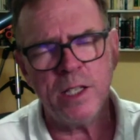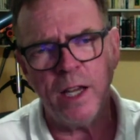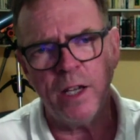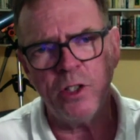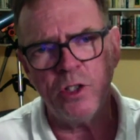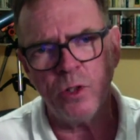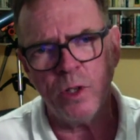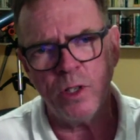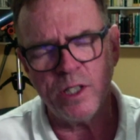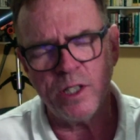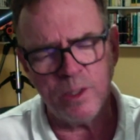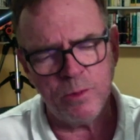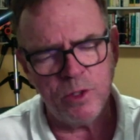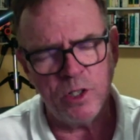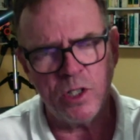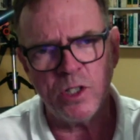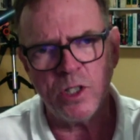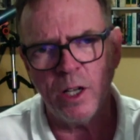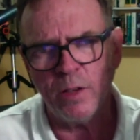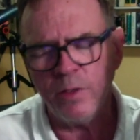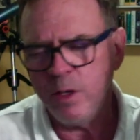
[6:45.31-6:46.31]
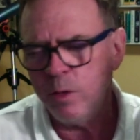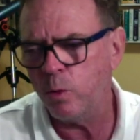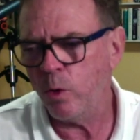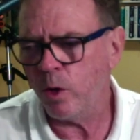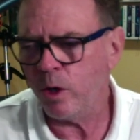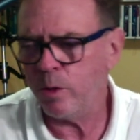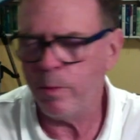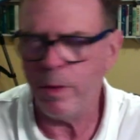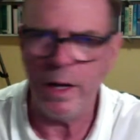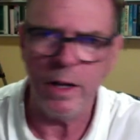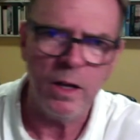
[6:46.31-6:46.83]
I enjoyed some of the stuff he wrote
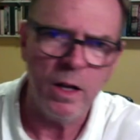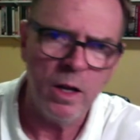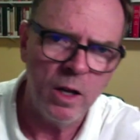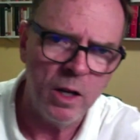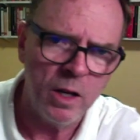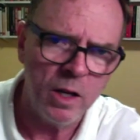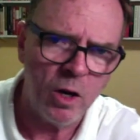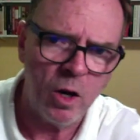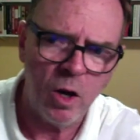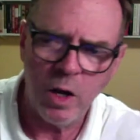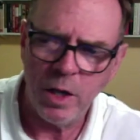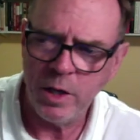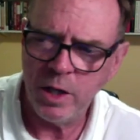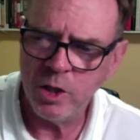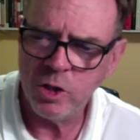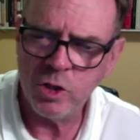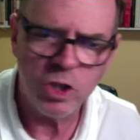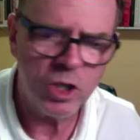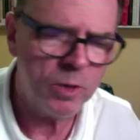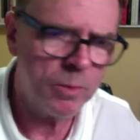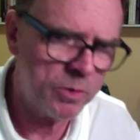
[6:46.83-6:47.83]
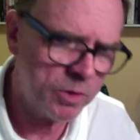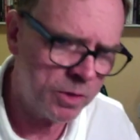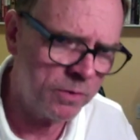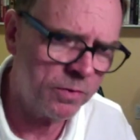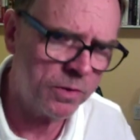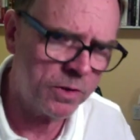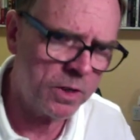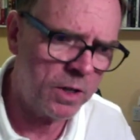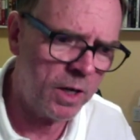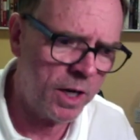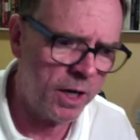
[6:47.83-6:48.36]
about in terms of
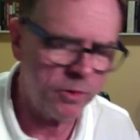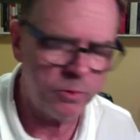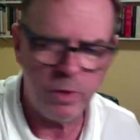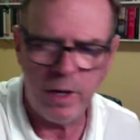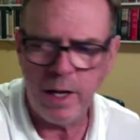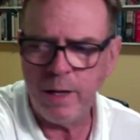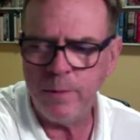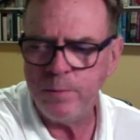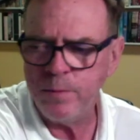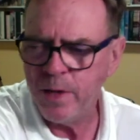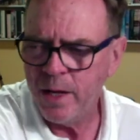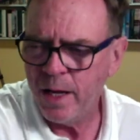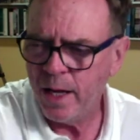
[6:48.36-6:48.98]
Conrad.